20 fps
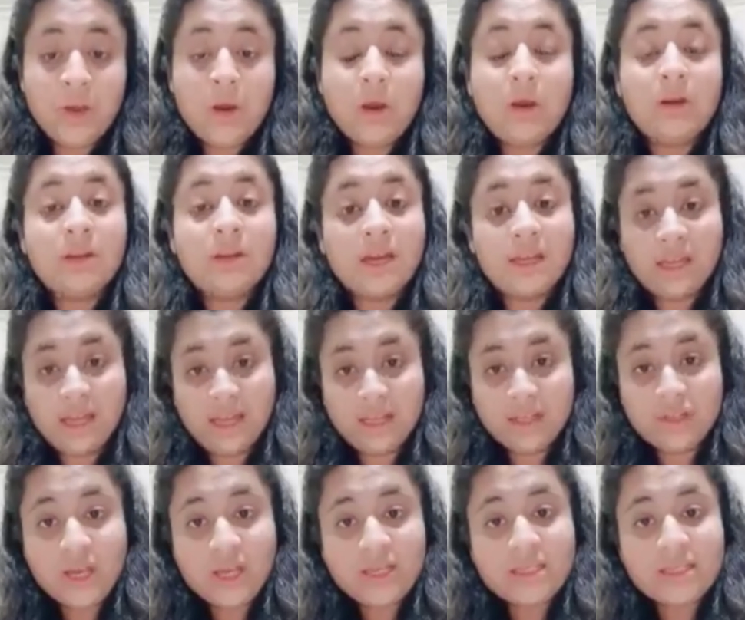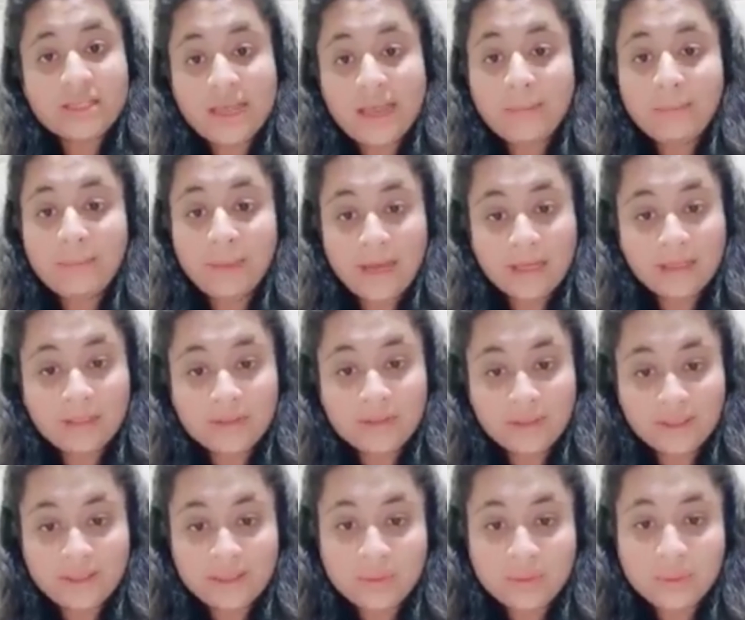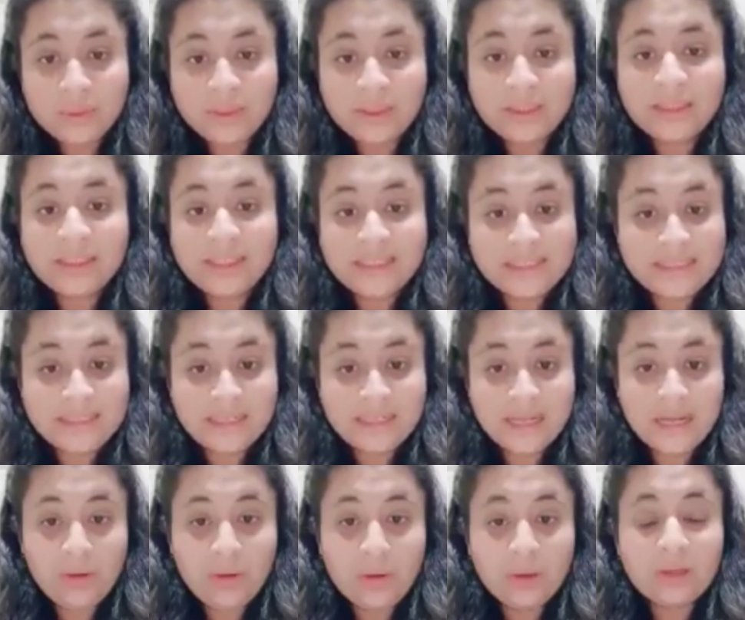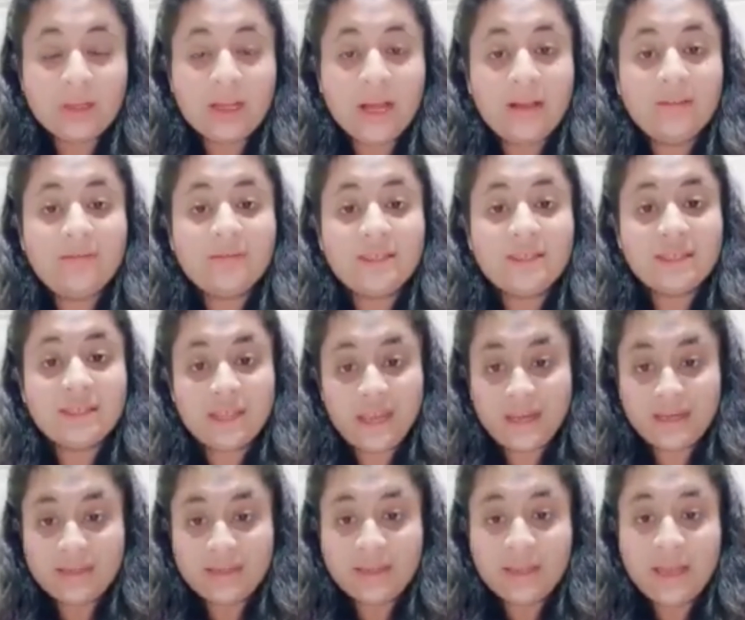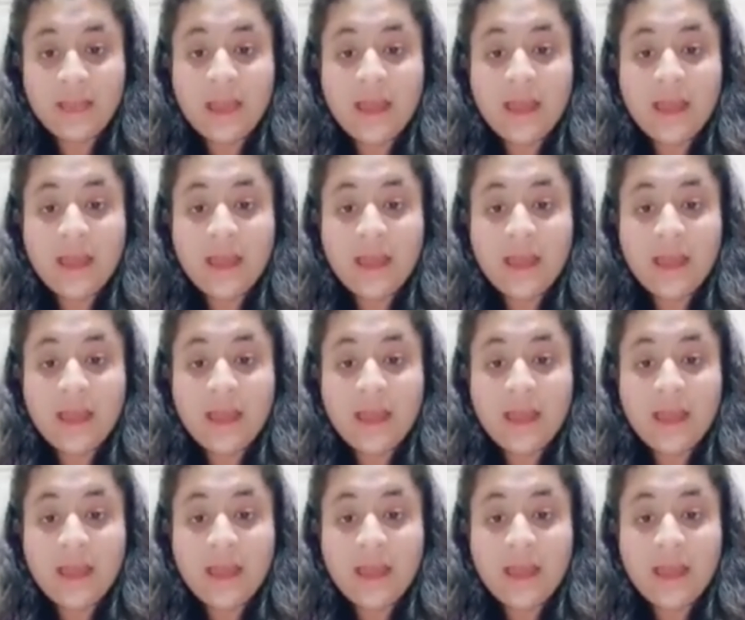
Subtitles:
or arrange sham marriages within India or Gulf states